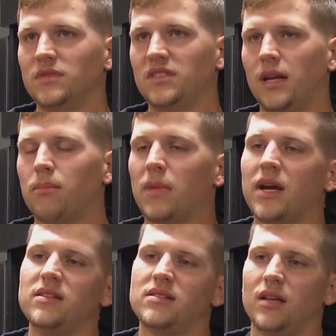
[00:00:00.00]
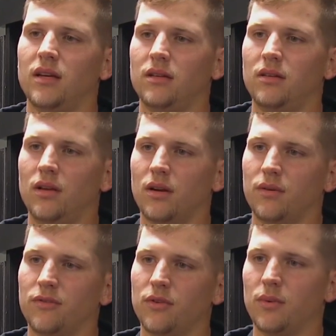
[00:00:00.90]
set a mindset, you
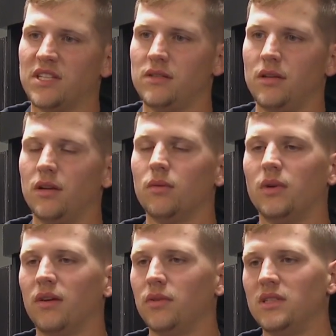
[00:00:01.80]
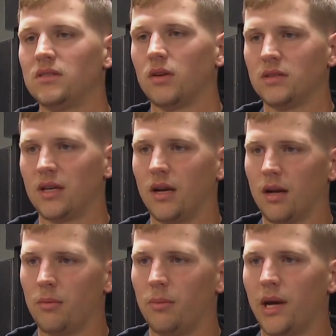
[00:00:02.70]
know, for the rest of the year whenever these starts kind of
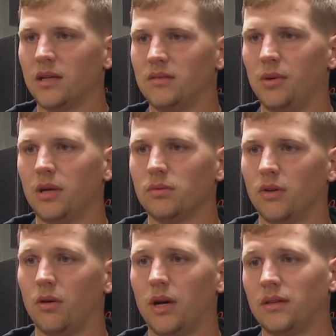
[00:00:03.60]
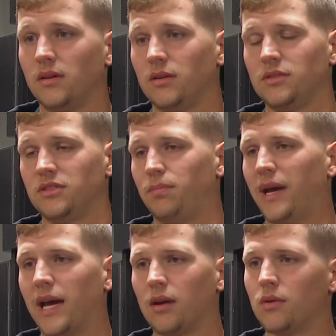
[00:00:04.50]
come about, to be able to go out there and just
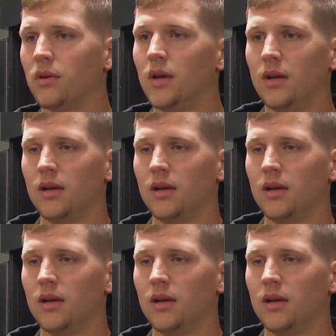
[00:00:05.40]
battle,